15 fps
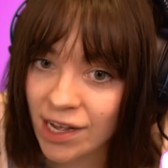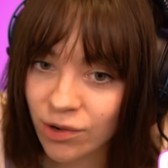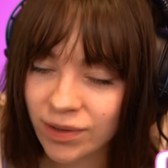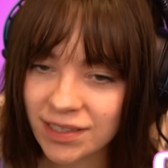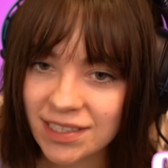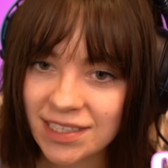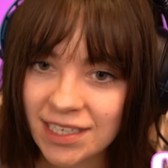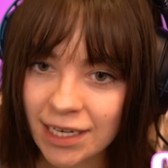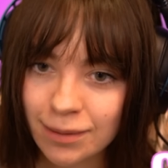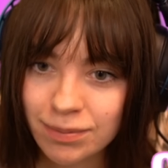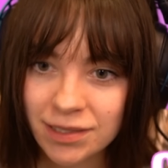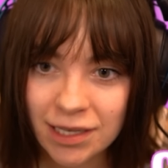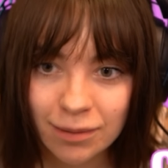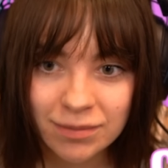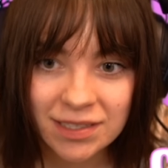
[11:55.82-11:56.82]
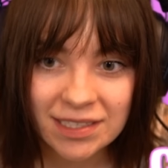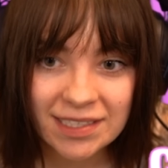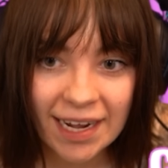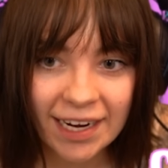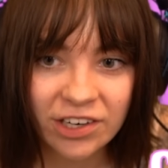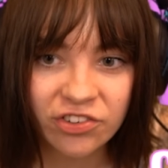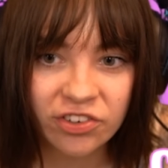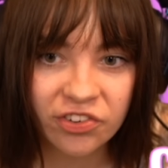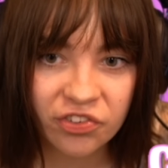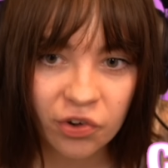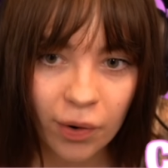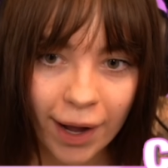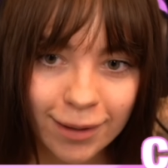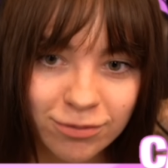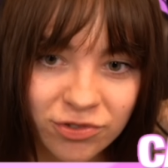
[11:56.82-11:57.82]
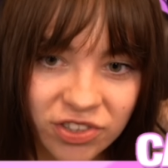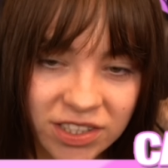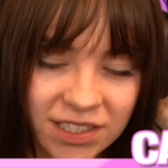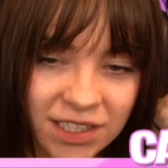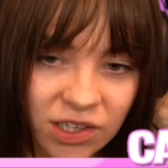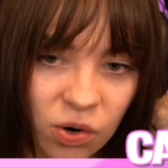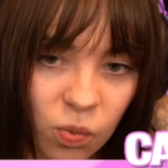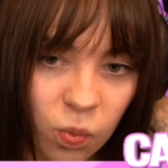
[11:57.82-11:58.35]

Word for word: you can skip some stages, so I'm just gonna